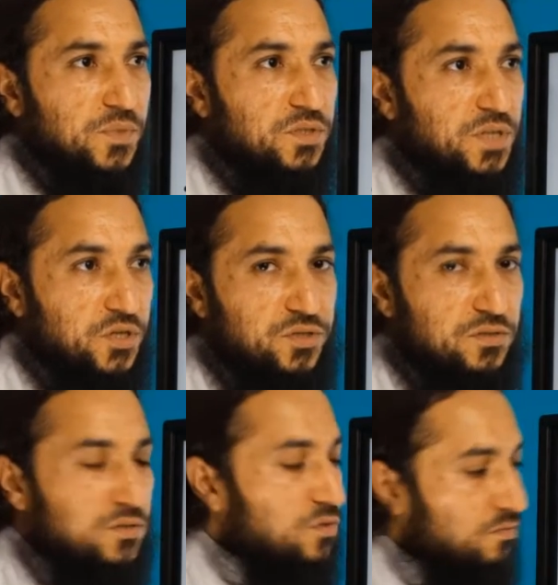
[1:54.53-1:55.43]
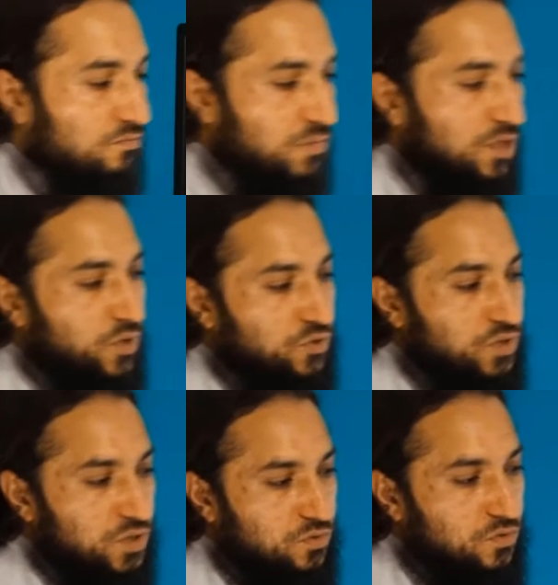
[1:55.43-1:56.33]
sessions. So that's why you
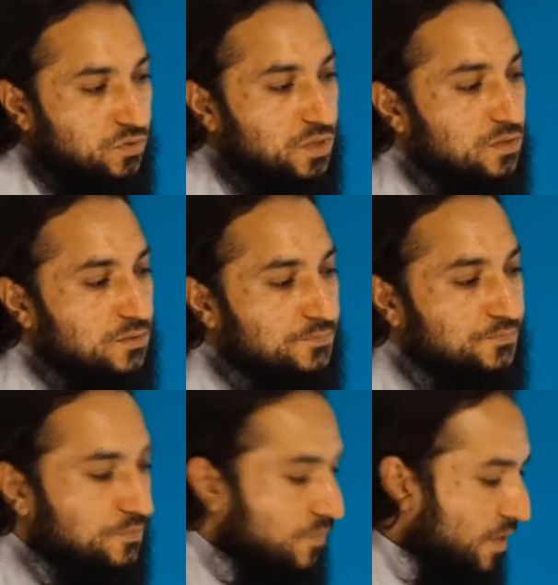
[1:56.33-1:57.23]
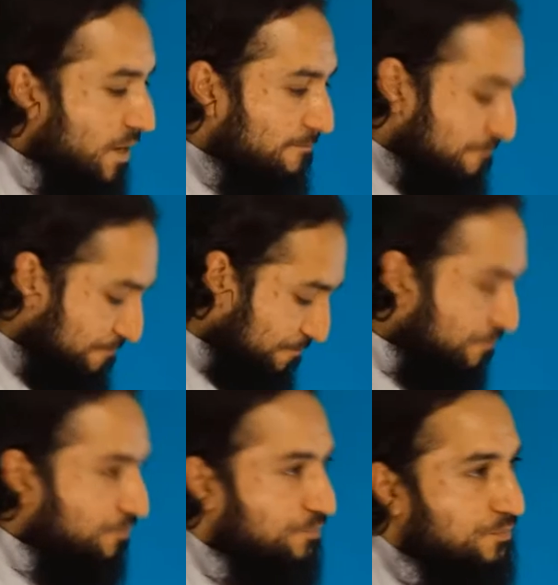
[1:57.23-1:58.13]
need to know this. Okay.
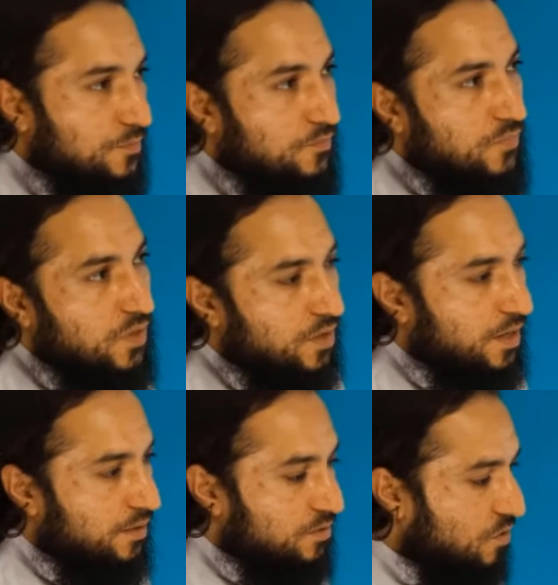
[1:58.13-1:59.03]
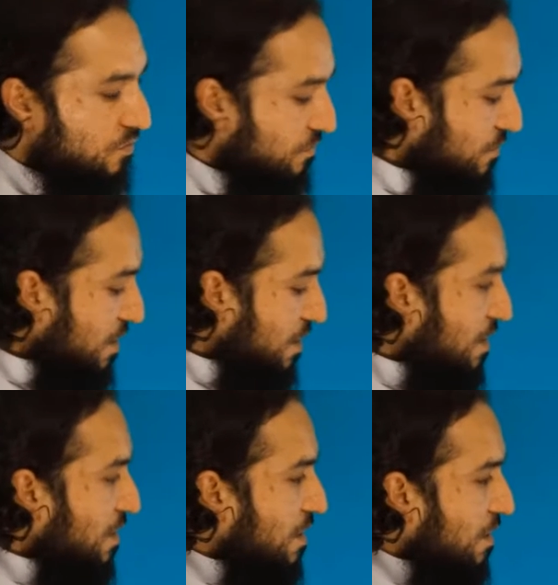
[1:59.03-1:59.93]
Okay. So
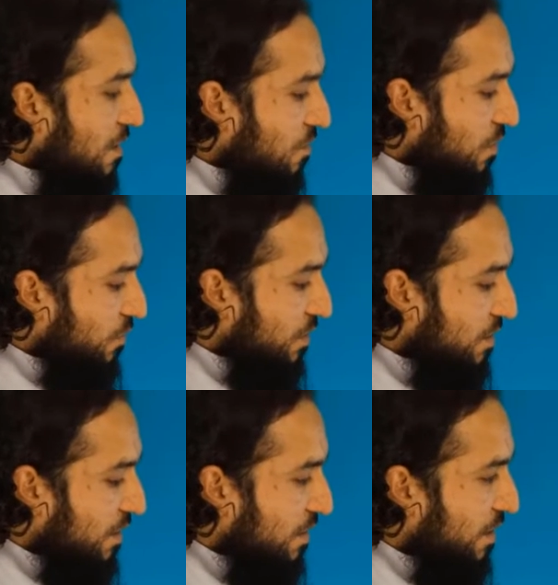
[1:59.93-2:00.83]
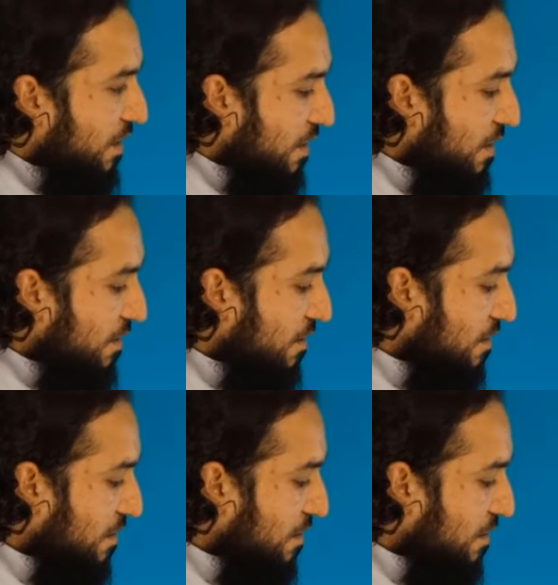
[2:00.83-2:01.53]
what we said here,